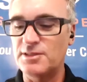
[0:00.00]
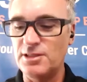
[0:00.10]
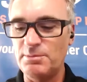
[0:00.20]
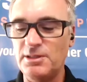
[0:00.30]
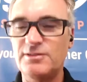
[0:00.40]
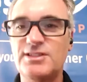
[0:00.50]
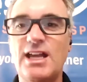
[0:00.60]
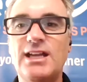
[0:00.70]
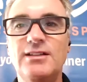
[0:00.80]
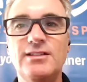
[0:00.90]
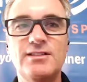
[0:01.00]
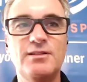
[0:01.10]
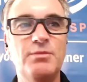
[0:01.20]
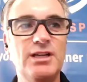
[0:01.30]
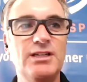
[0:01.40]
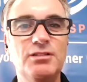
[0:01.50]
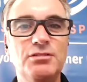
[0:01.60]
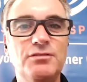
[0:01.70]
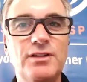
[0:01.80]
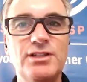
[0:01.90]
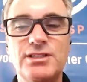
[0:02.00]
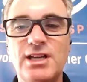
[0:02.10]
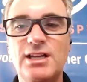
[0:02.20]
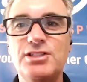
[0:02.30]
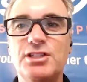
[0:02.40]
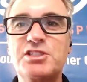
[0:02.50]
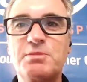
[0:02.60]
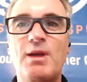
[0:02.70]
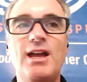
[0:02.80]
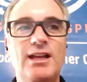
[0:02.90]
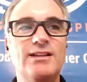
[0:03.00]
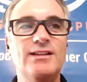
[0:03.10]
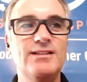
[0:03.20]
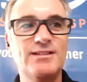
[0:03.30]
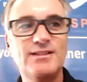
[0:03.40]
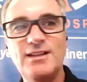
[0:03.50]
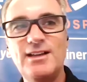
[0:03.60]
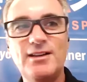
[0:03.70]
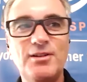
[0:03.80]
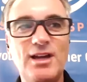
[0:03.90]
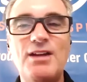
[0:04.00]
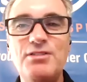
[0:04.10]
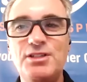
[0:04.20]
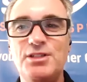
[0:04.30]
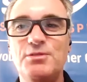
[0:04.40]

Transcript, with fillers: couple of seconds in my goldfish attention span. Now, how do you